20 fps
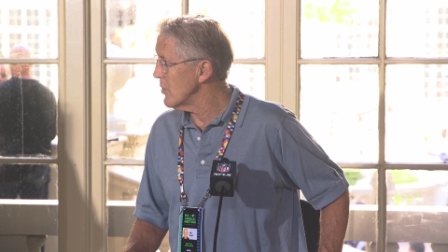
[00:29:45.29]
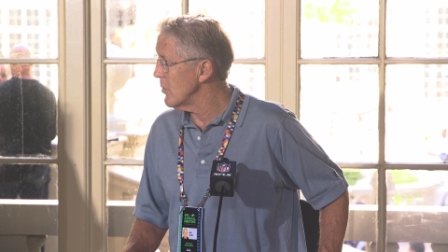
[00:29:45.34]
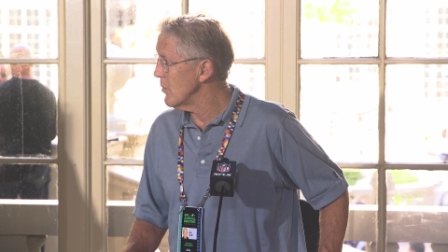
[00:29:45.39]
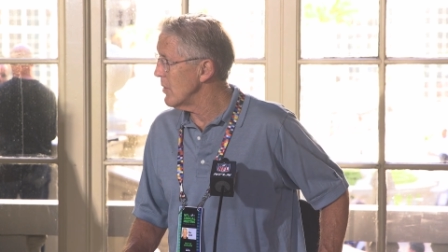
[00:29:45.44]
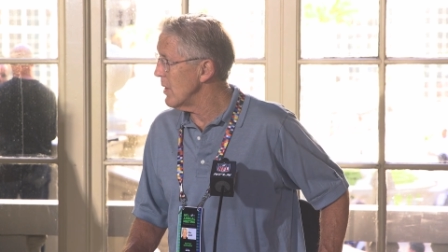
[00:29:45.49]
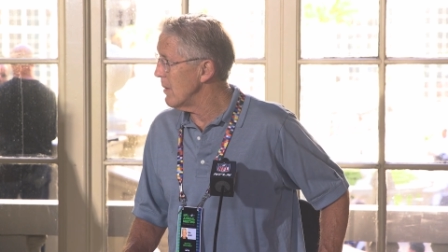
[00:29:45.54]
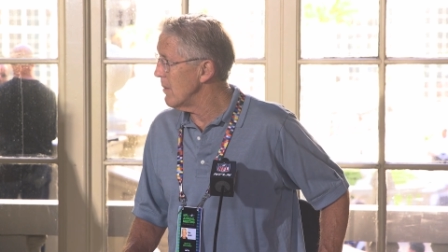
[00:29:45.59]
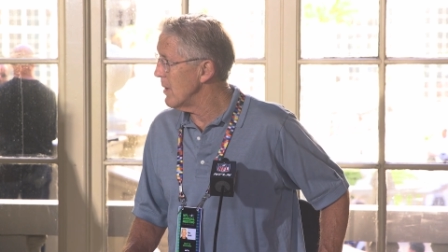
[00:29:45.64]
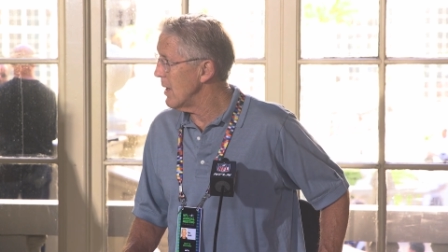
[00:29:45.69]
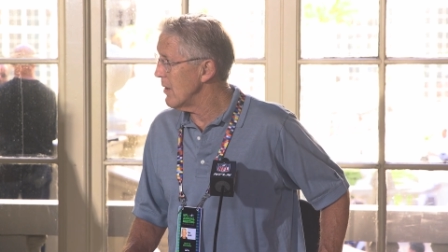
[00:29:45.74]

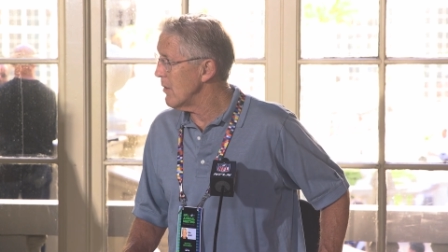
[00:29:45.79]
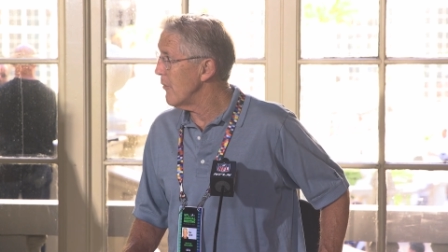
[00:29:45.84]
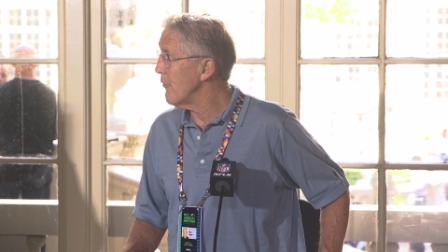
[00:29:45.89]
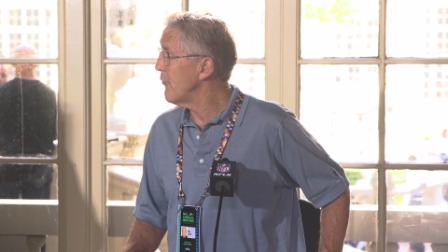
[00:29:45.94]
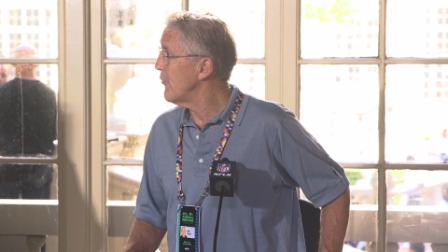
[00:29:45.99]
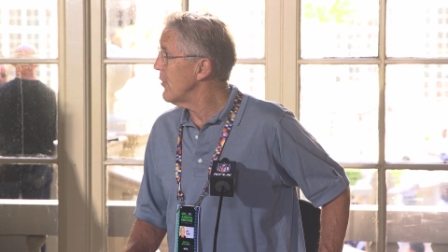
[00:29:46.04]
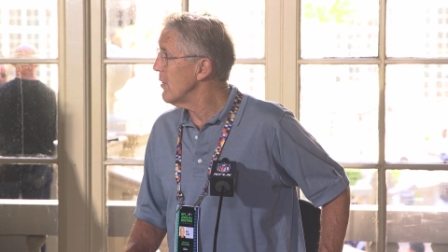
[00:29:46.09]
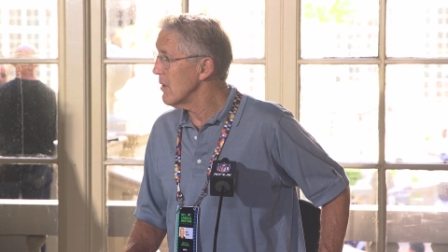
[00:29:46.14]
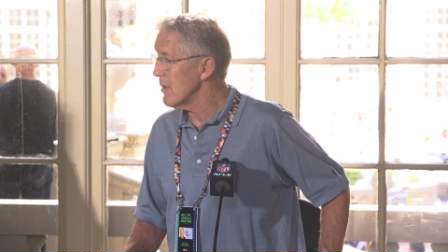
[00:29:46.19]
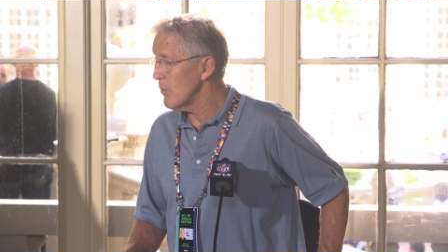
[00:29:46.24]
So I, I don't
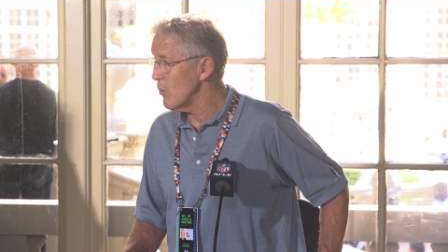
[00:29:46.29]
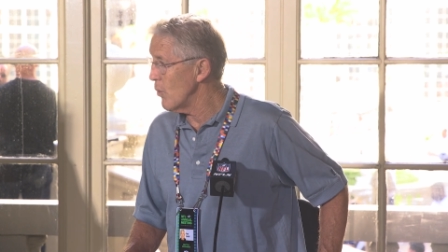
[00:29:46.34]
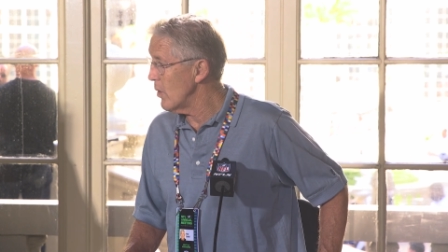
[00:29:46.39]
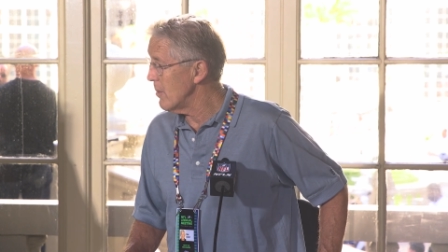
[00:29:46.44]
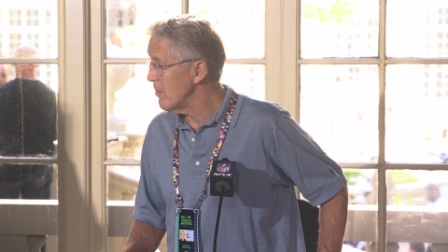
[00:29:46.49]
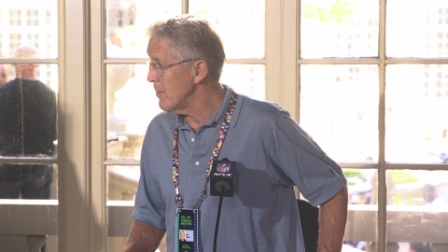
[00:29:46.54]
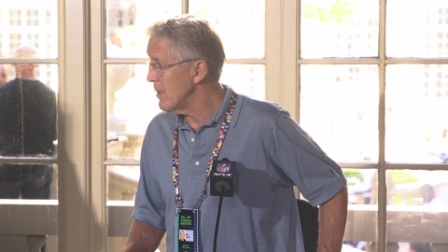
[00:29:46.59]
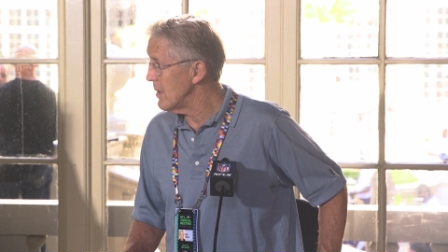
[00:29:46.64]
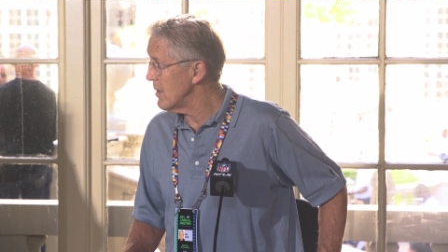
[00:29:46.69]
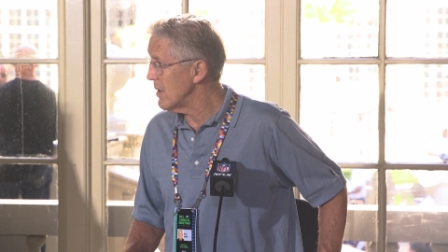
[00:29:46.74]
feel
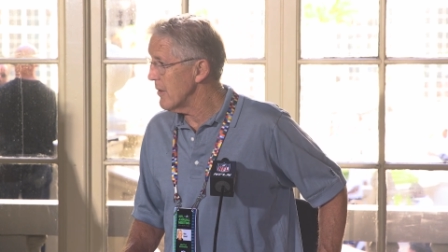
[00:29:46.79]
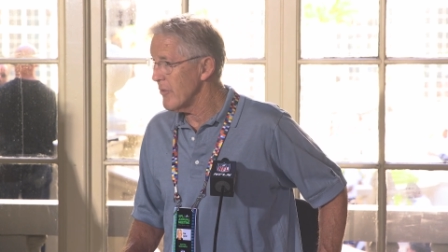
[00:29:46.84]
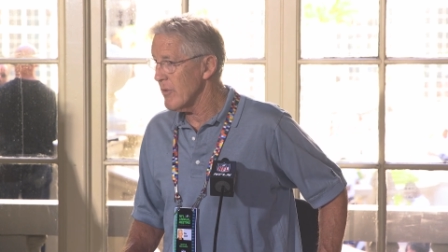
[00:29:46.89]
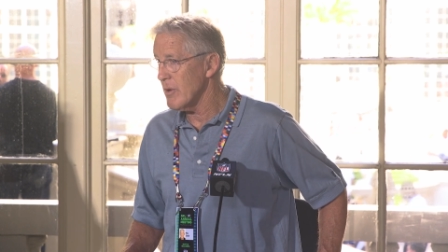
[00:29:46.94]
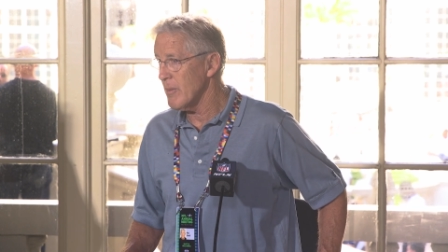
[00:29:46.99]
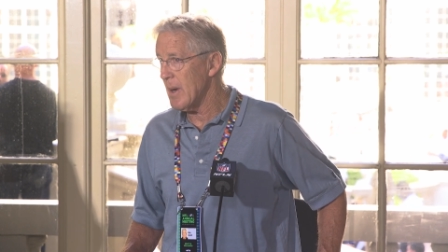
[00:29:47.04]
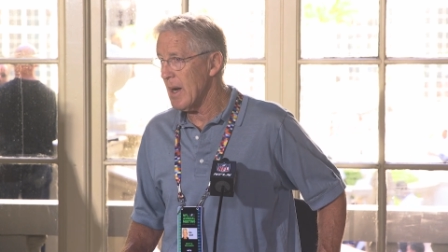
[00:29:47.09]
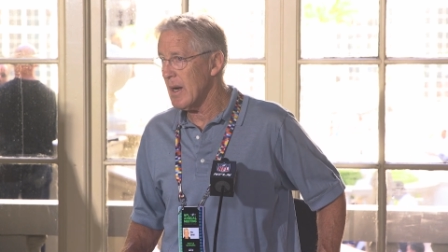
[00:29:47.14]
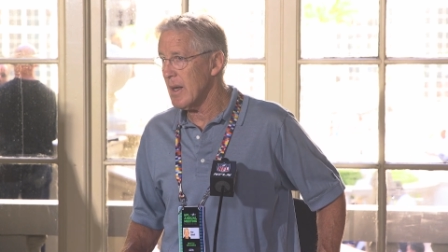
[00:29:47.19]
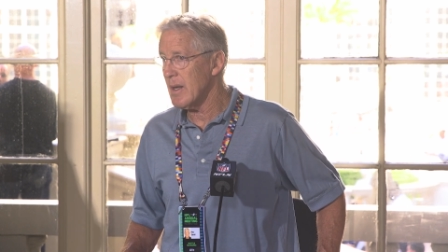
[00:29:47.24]
one bit
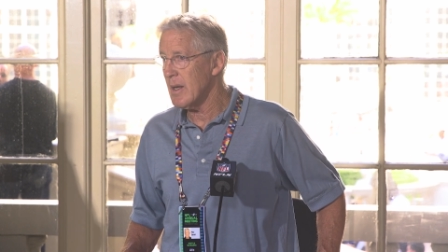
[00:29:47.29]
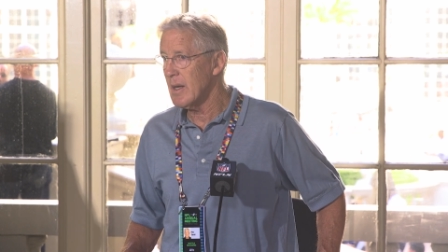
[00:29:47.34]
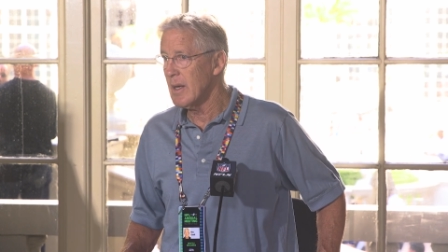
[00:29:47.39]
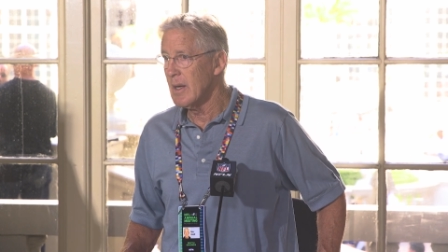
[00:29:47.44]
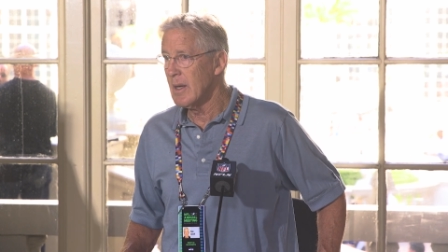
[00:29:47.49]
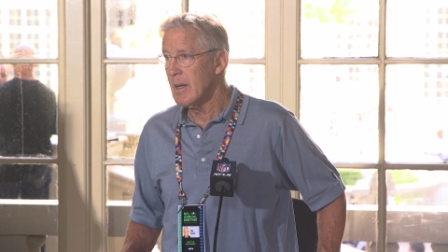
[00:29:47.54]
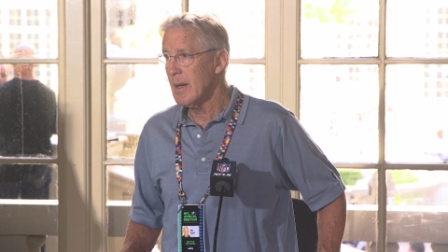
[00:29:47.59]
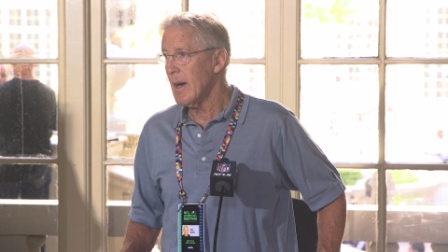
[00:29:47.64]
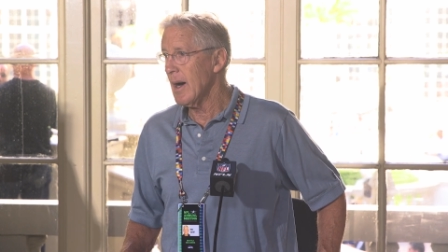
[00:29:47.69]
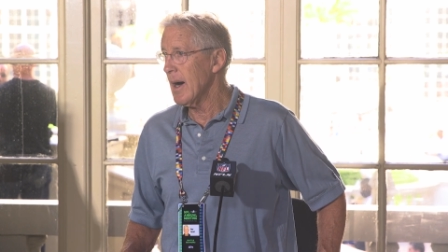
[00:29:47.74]
different about it.
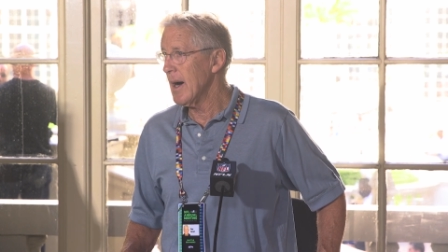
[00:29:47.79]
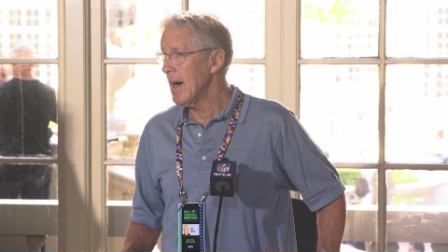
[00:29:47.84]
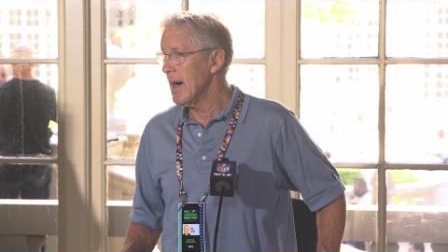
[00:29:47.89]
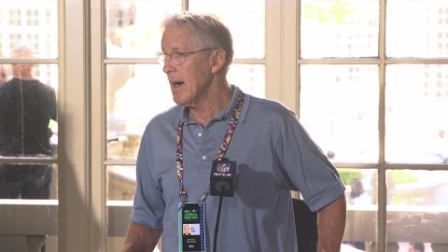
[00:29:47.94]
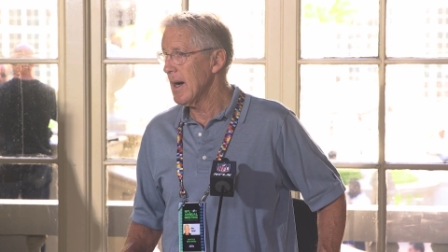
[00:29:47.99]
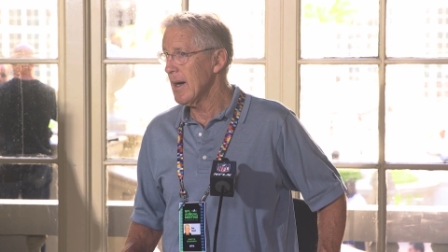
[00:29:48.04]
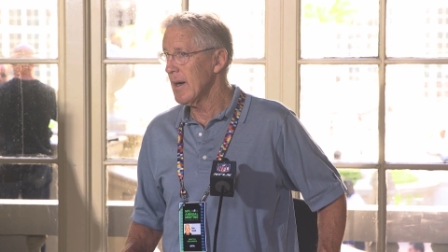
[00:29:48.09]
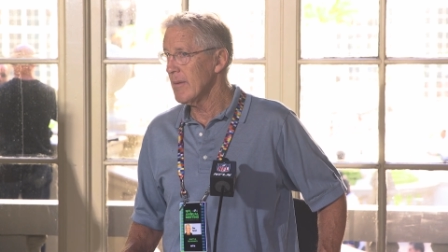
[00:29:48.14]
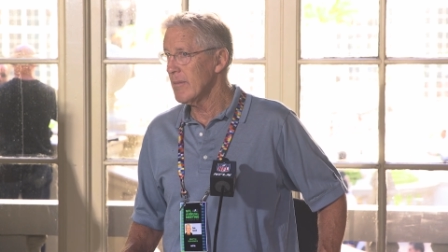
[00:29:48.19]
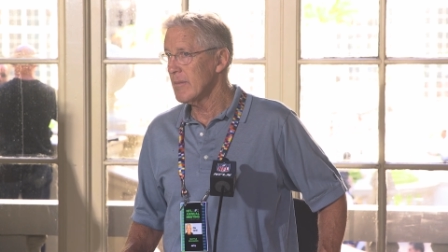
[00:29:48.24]

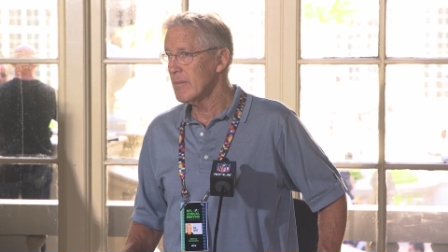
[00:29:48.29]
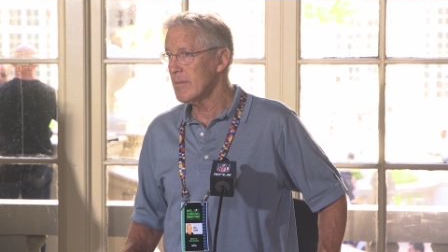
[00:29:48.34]
Uh,